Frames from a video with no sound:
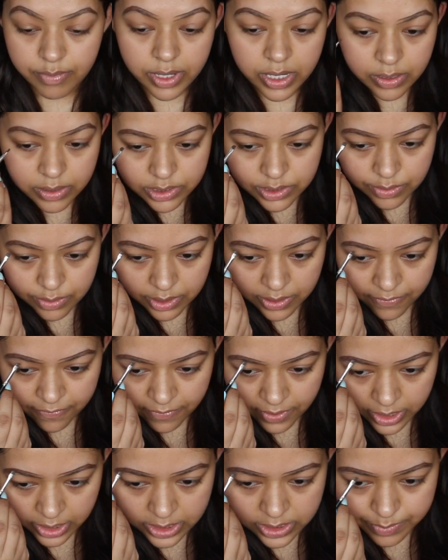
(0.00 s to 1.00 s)
it was a really
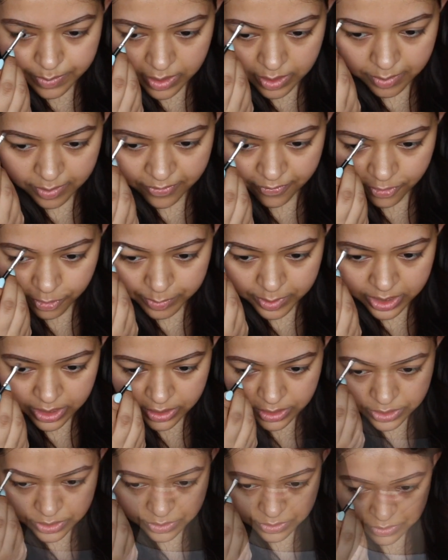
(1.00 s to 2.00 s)
fun experiment for me
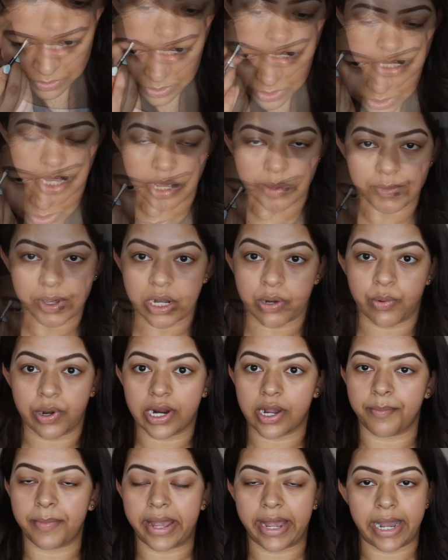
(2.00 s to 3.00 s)
to do this. I am going to
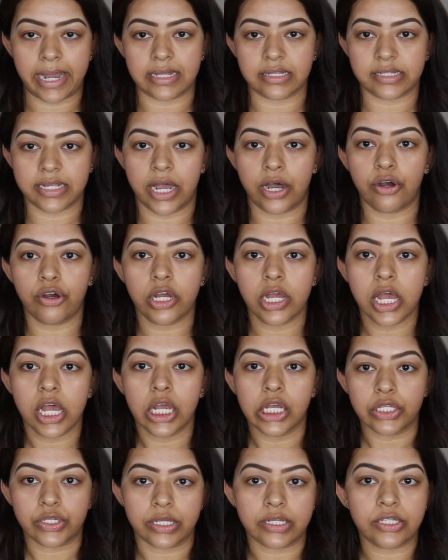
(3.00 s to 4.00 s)
work on my eyes now.
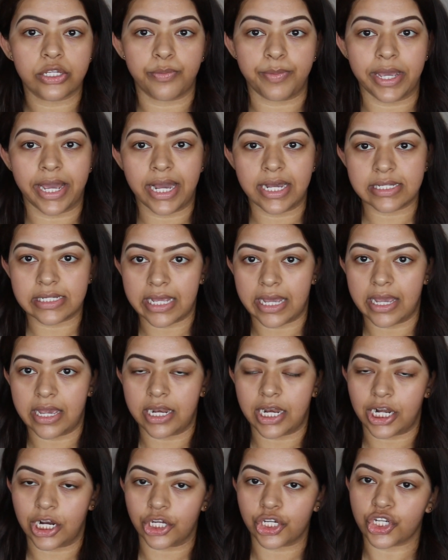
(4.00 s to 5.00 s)
So I'll zoom you guys
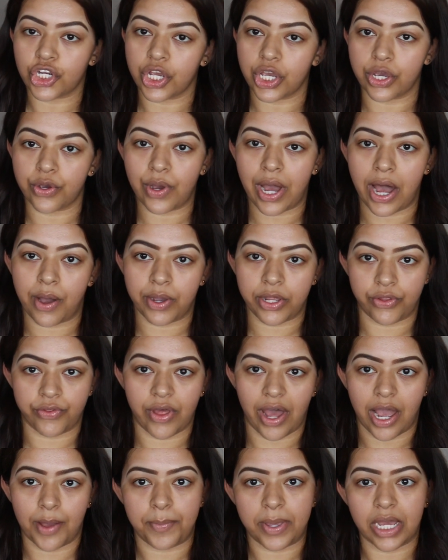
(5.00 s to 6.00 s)
in and I'll show you how I do
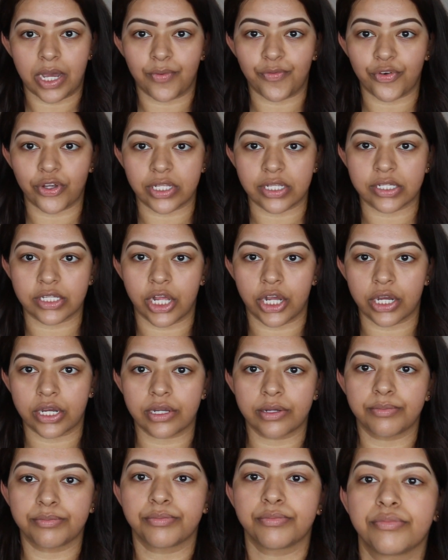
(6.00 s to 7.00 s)
the eye makeup for this look.